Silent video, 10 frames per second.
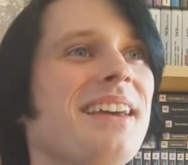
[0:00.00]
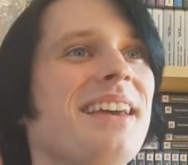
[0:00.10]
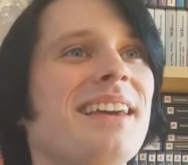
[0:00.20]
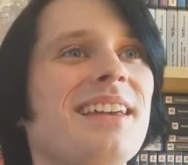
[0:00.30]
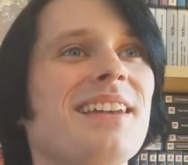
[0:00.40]

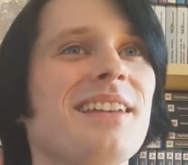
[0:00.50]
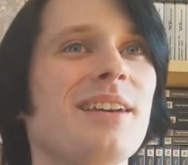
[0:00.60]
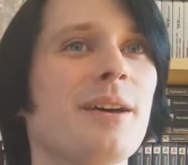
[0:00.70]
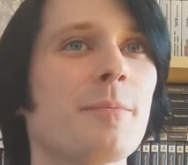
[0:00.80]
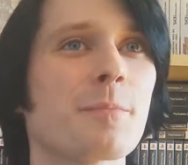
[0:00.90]

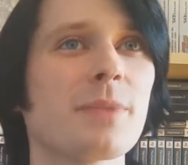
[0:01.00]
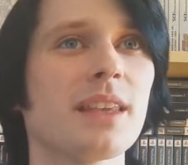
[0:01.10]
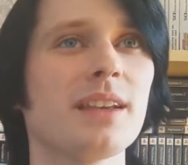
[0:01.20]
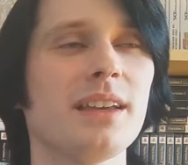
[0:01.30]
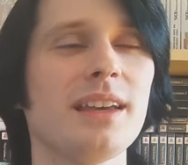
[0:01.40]

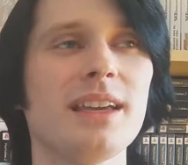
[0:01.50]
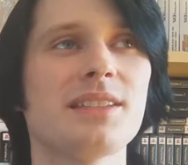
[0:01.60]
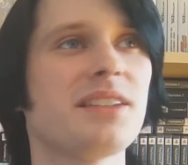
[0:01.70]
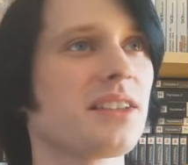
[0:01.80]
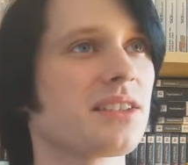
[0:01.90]

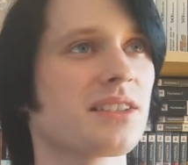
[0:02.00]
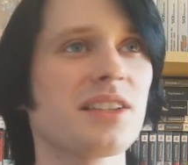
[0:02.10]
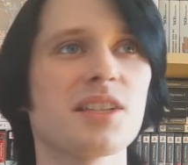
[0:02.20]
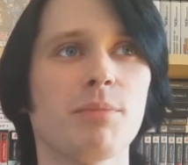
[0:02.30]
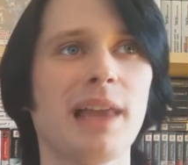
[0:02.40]
It's just
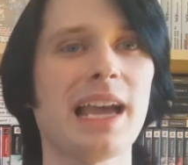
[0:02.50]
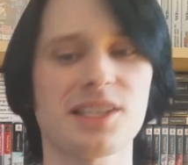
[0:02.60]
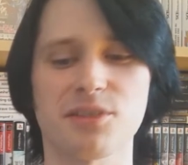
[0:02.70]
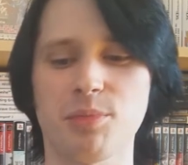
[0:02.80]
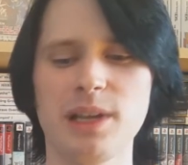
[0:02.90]
such a
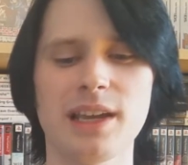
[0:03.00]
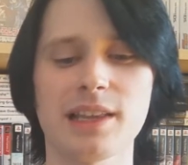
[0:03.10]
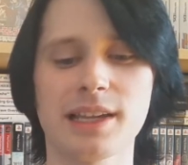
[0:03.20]
blast to play.